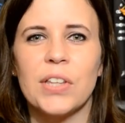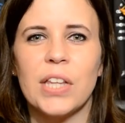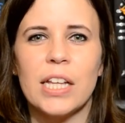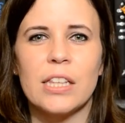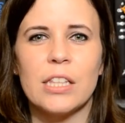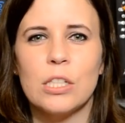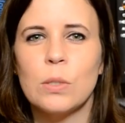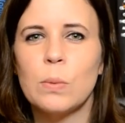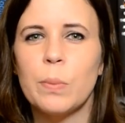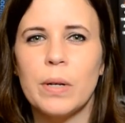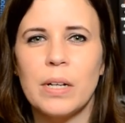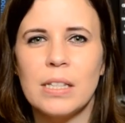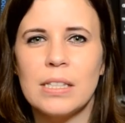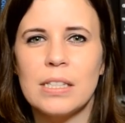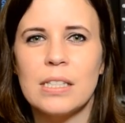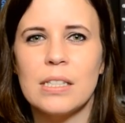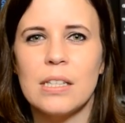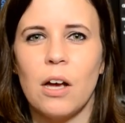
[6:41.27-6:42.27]
like, the
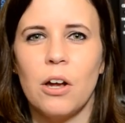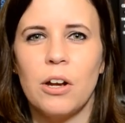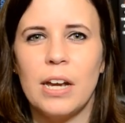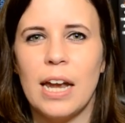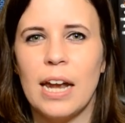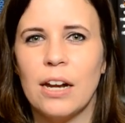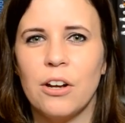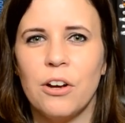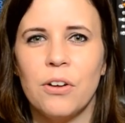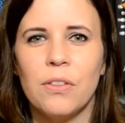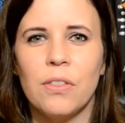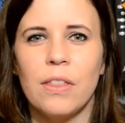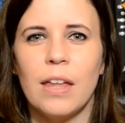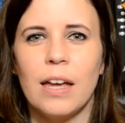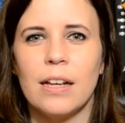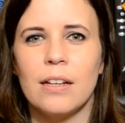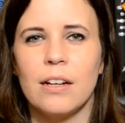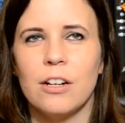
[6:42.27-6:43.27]
sprints on Nano,
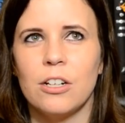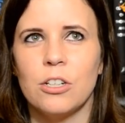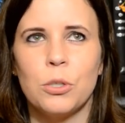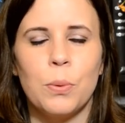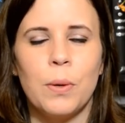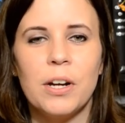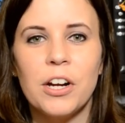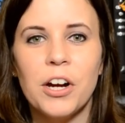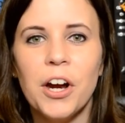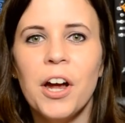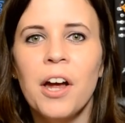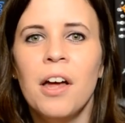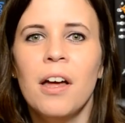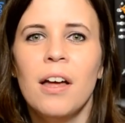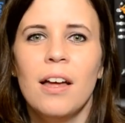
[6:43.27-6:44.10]
like, or Twitter.